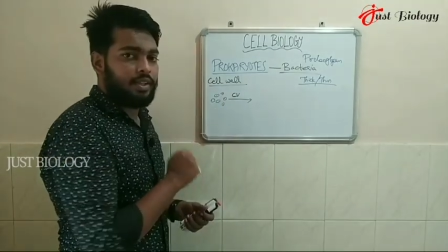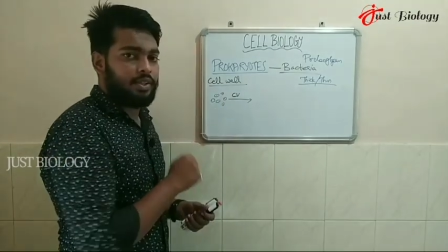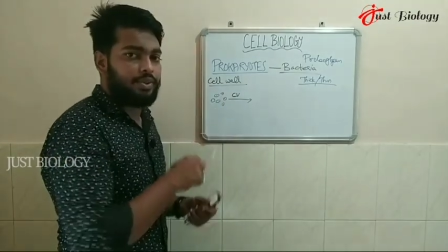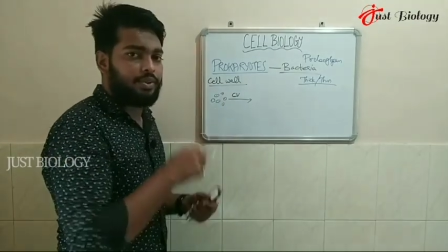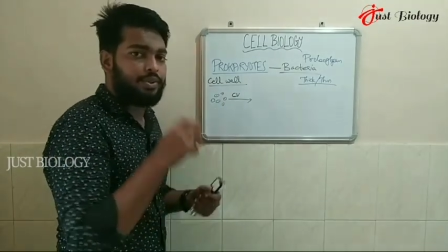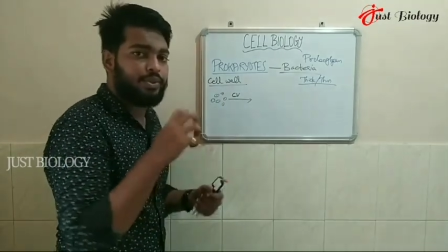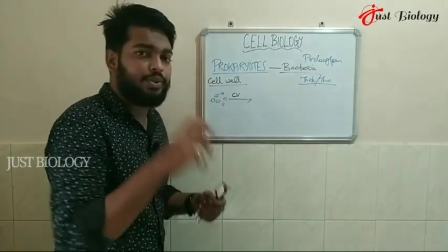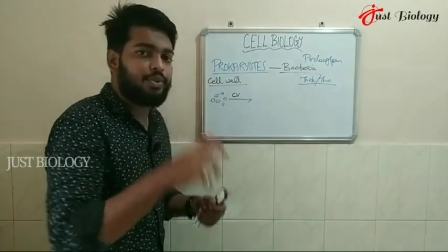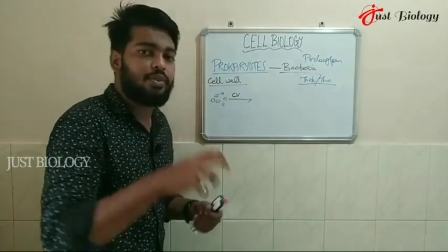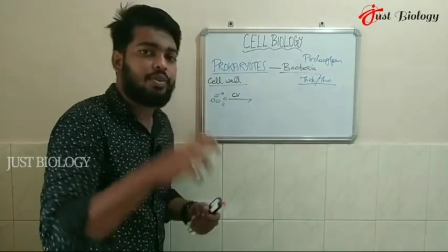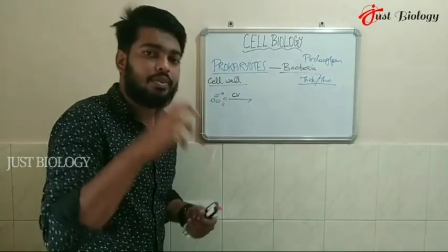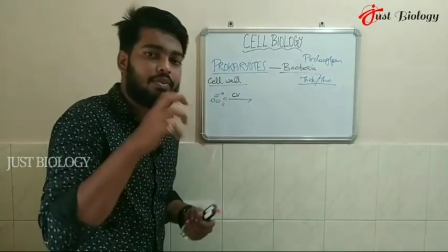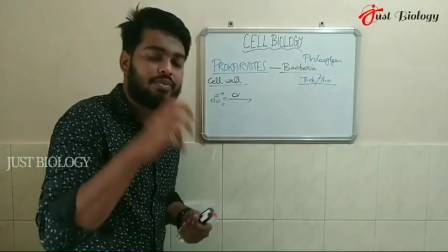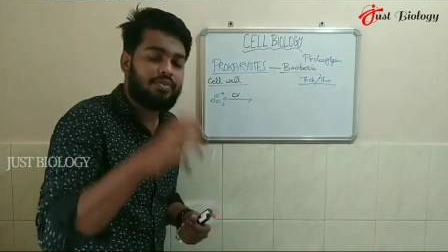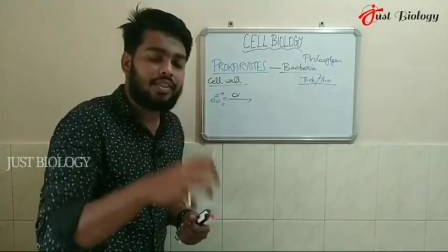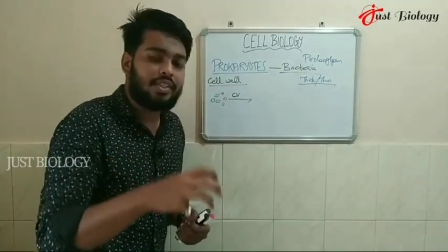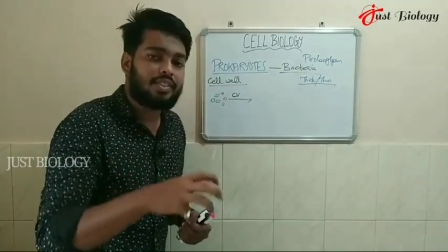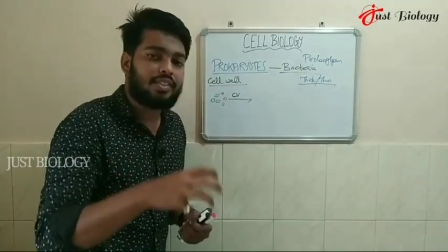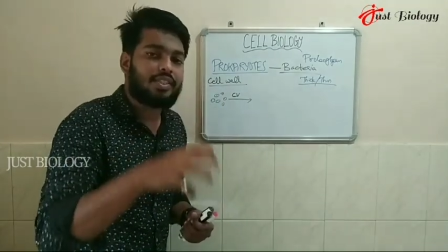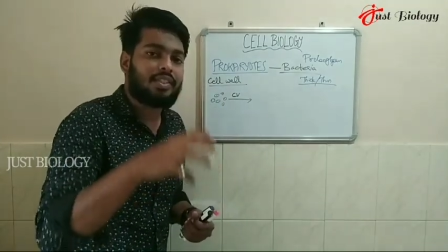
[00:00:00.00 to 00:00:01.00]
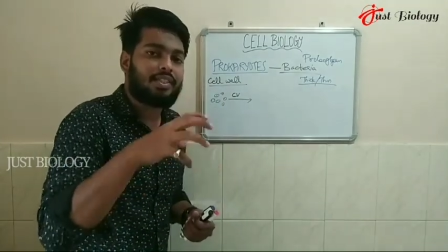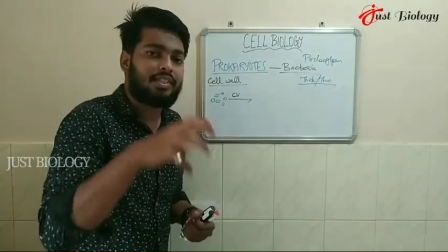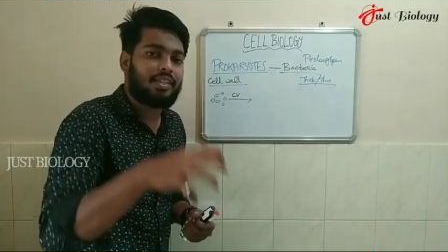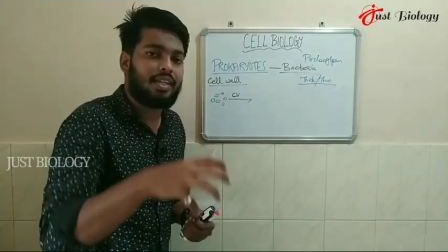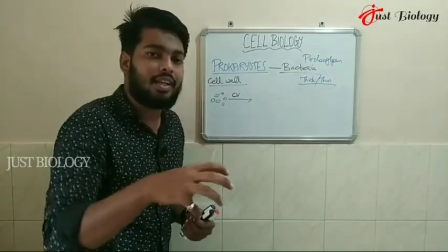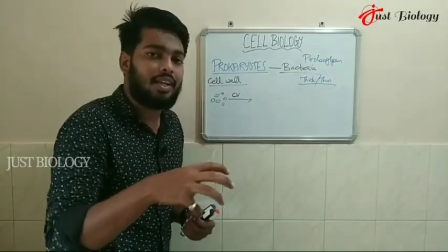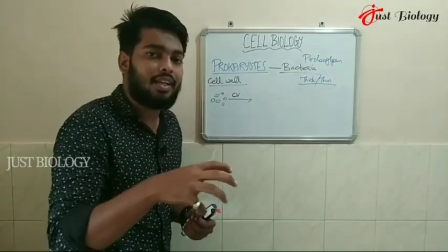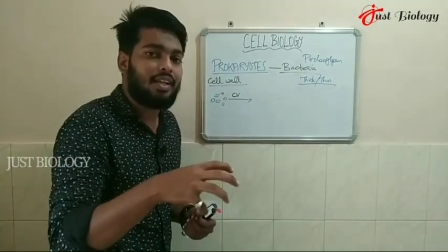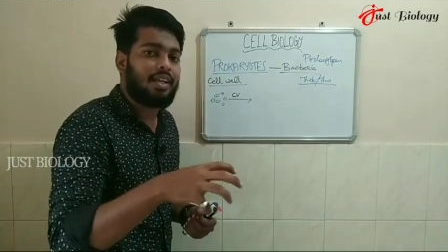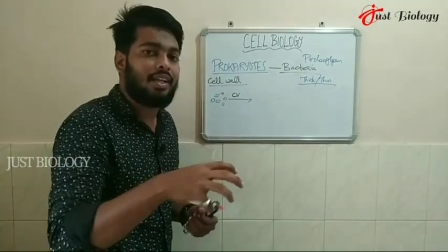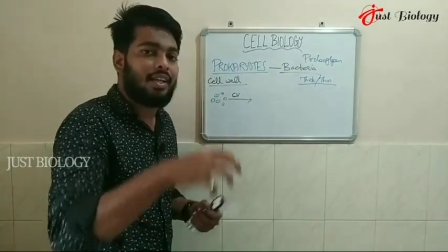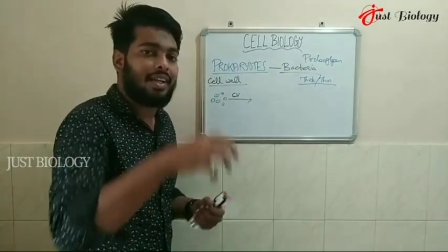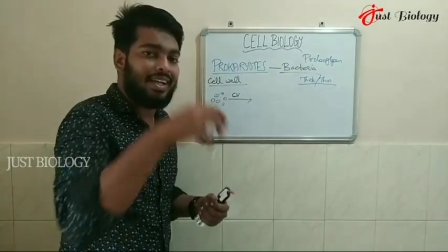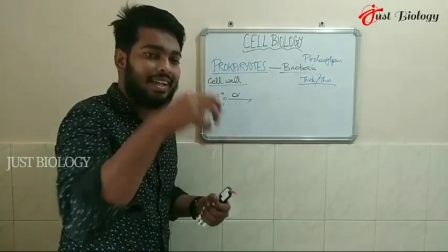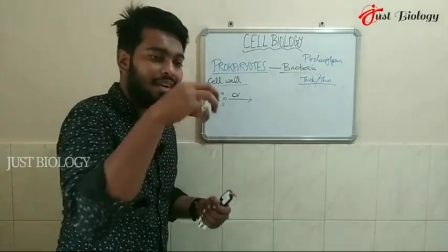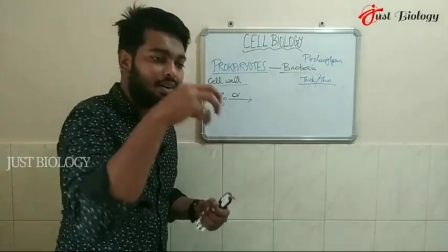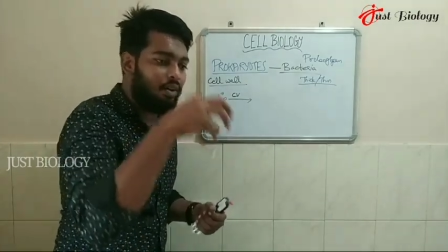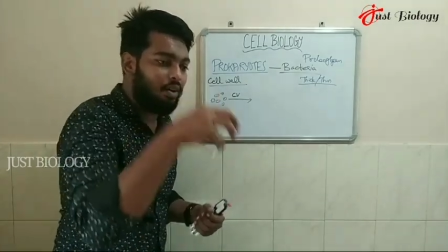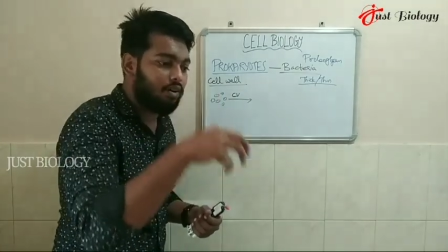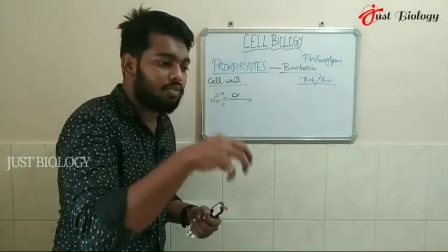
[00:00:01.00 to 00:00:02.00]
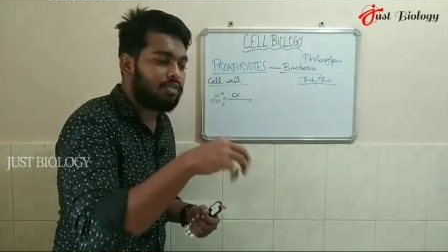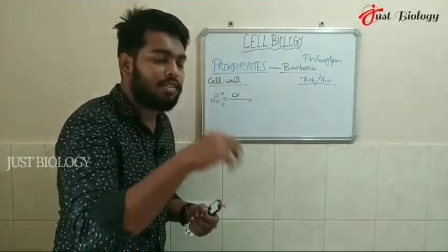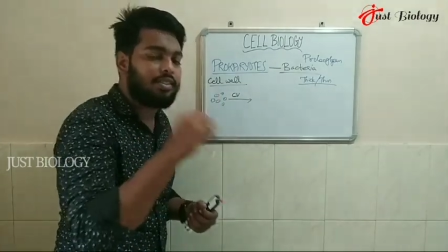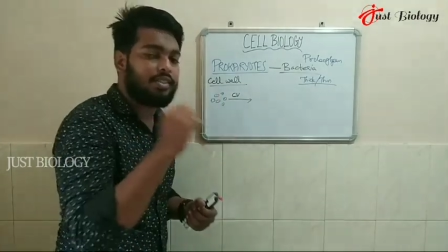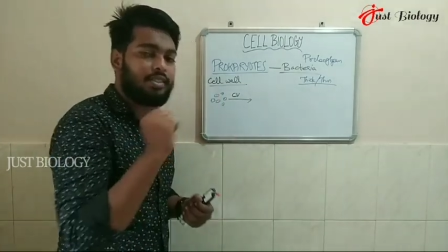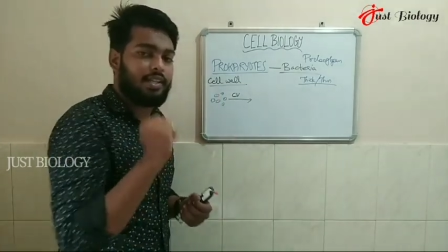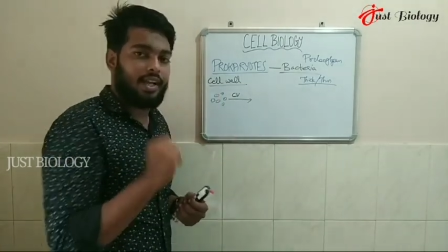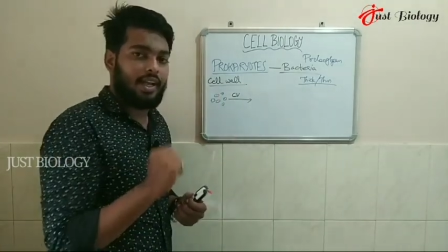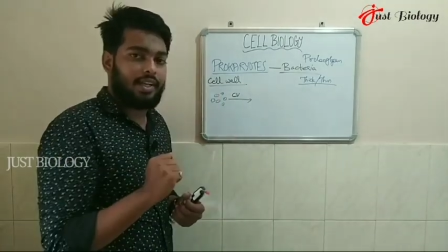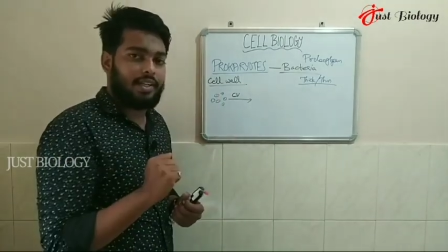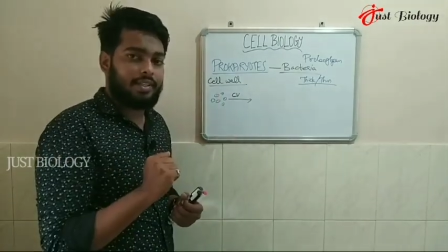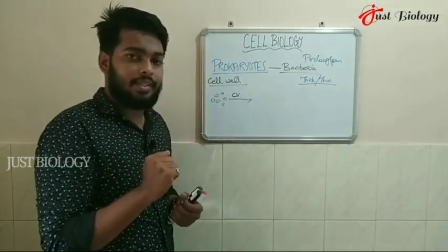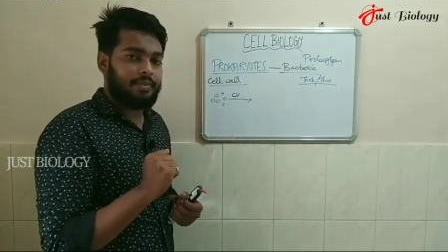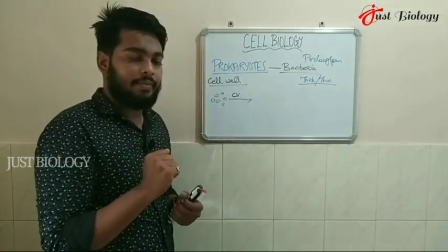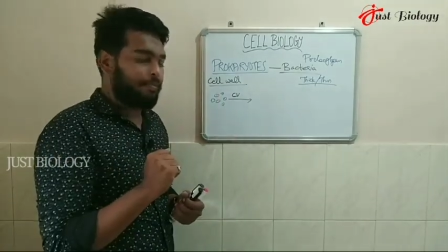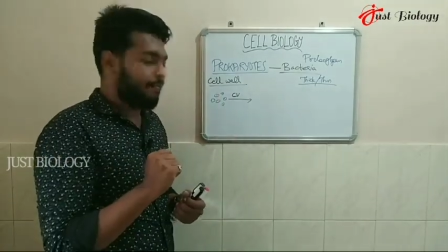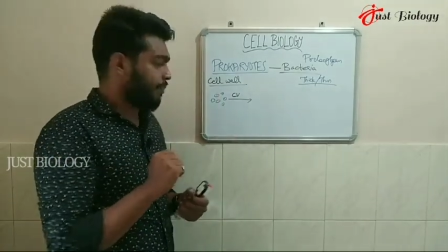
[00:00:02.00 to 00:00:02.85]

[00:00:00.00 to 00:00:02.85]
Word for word: You should fix the cell on this slide.